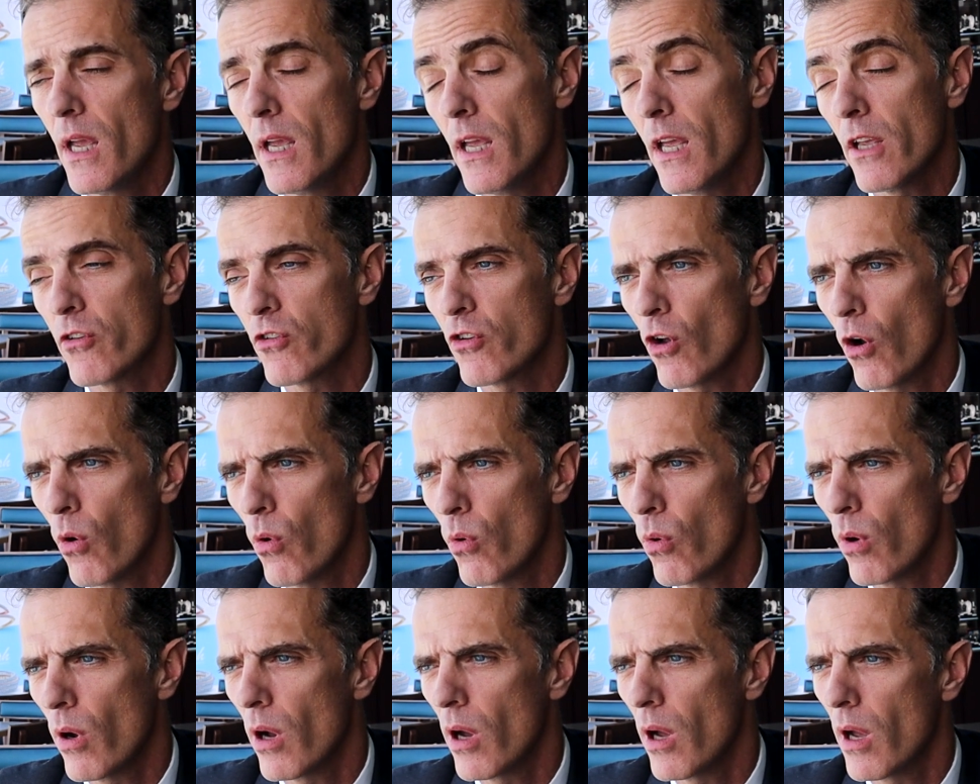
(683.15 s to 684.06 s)
Yeah,
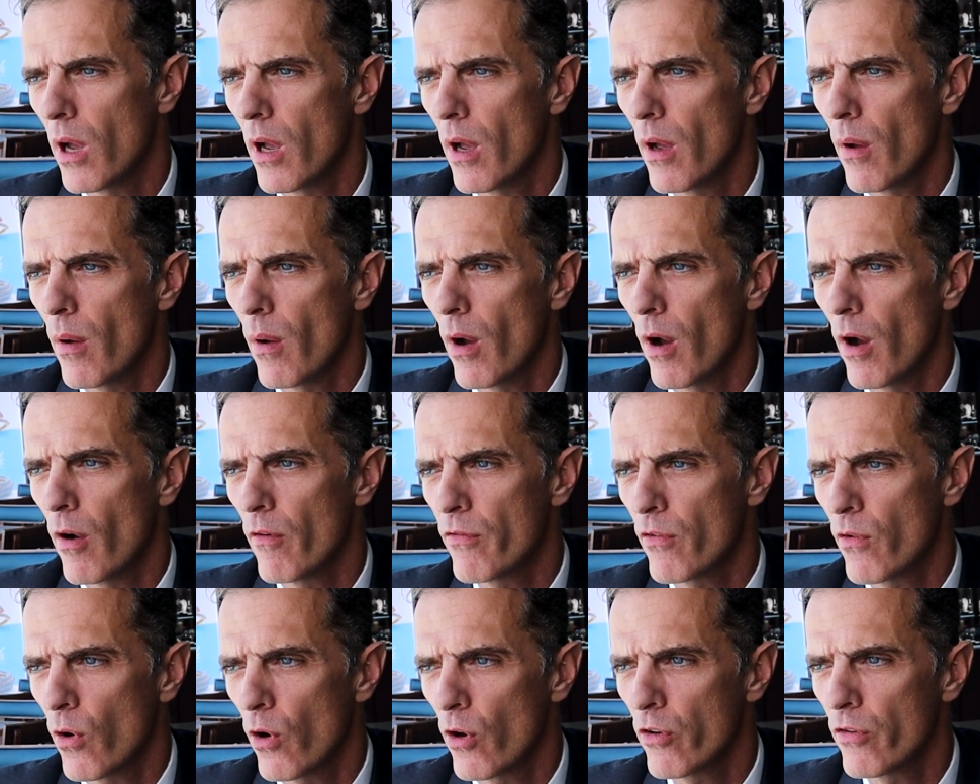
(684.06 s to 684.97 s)
so
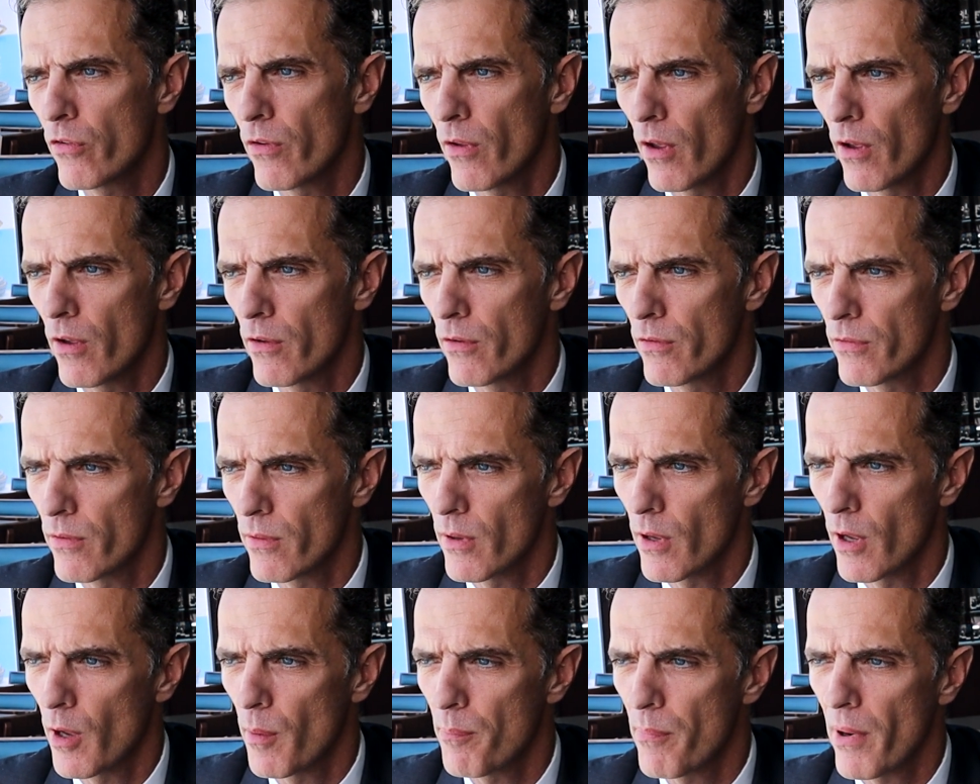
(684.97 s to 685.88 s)
of course,
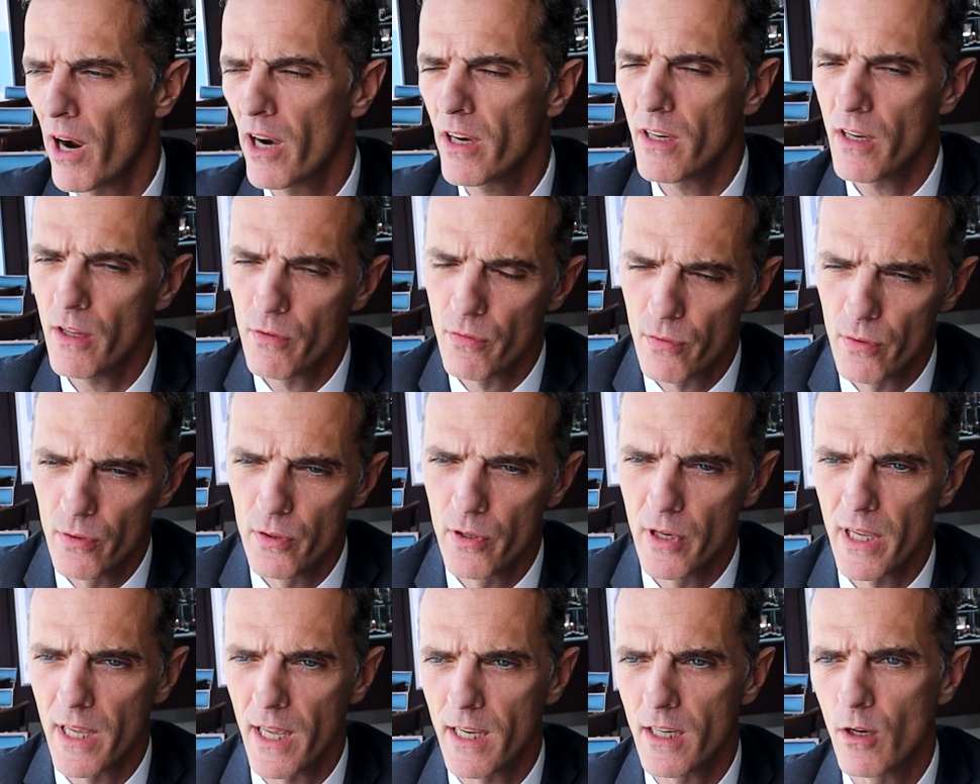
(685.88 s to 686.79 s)
partly through
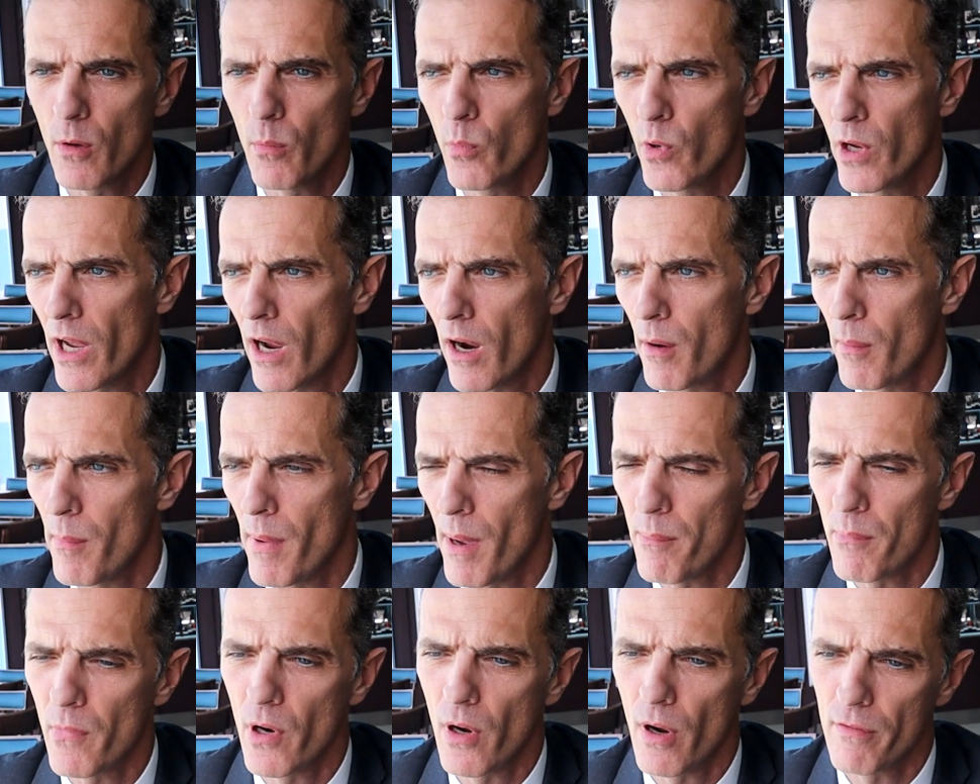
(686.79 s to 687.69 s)
the Kingdom, we are a
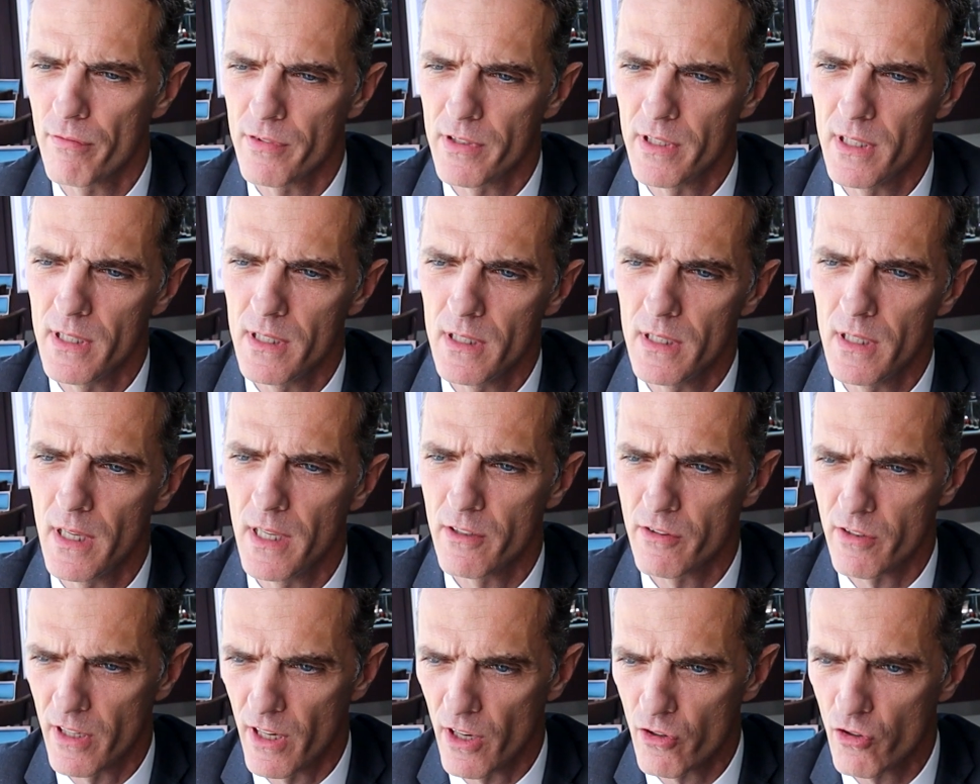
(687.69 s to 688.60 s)
member of the
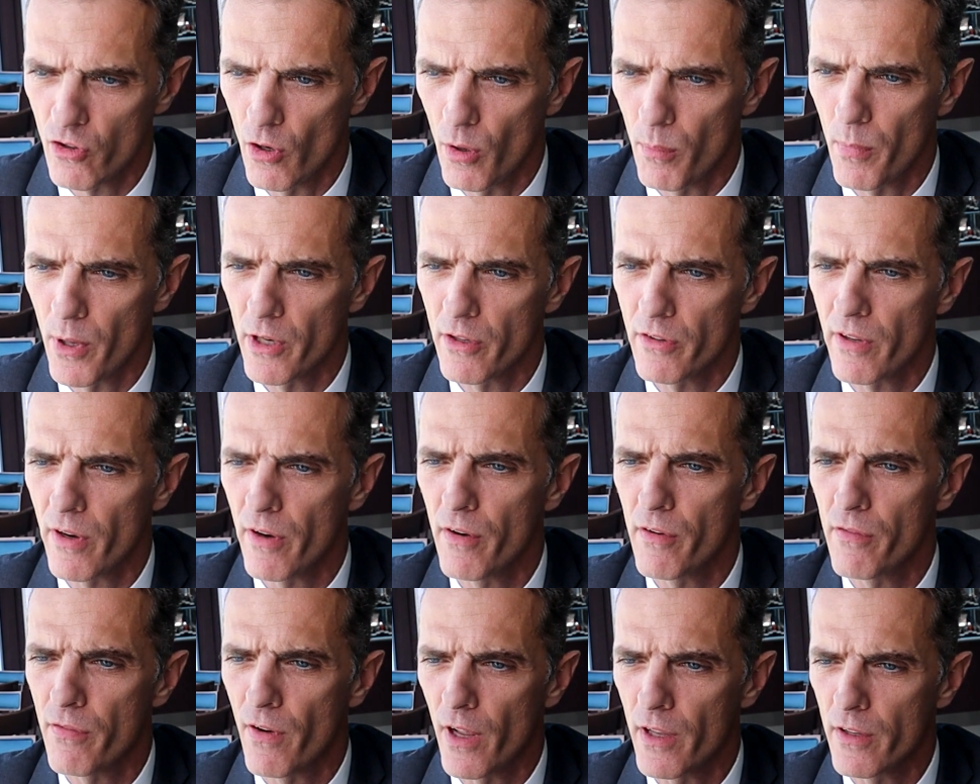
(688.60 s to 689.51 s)
International
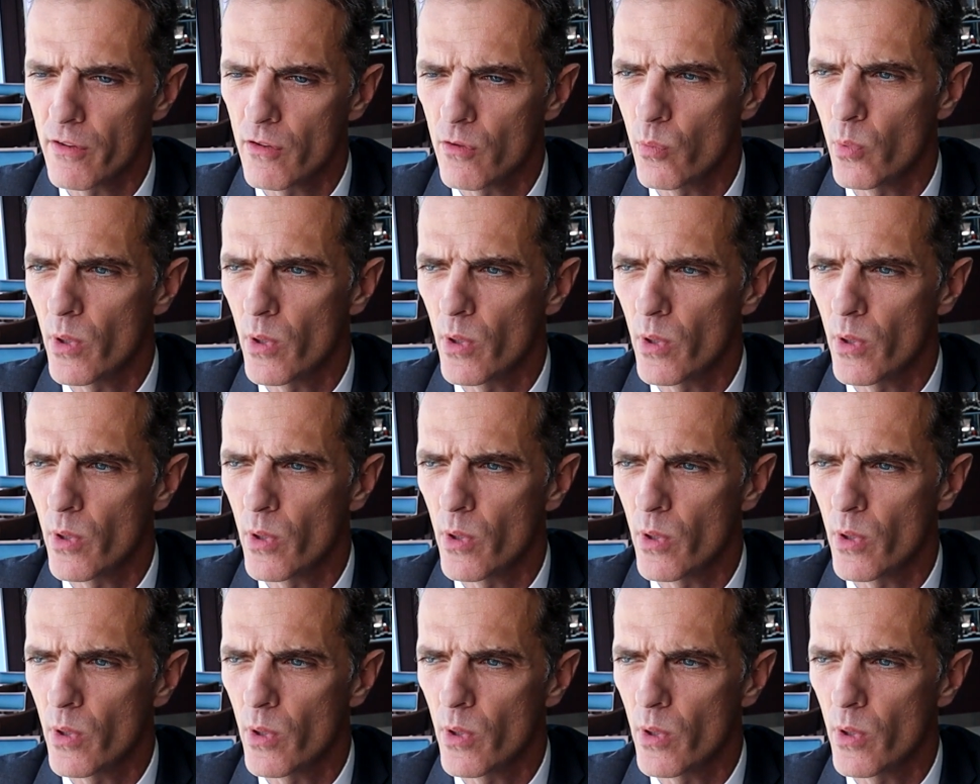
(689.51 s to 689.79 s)
Monetary Fund.